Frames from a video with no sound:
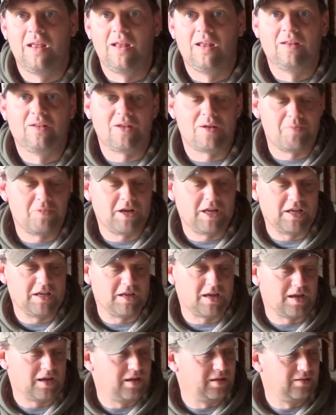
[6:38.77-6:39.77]
Somebody
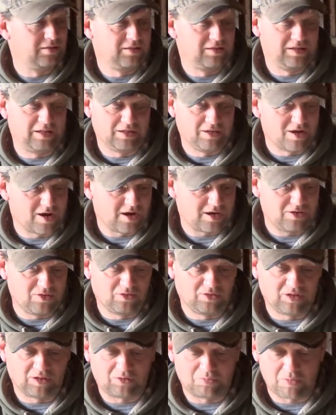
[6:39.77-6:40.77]
did not
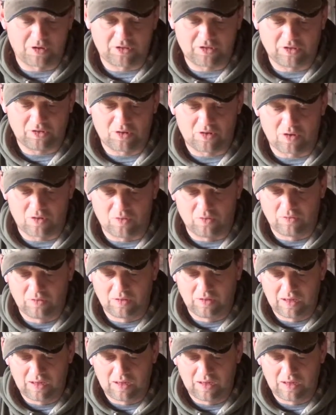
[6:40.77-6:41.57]
use this much at all.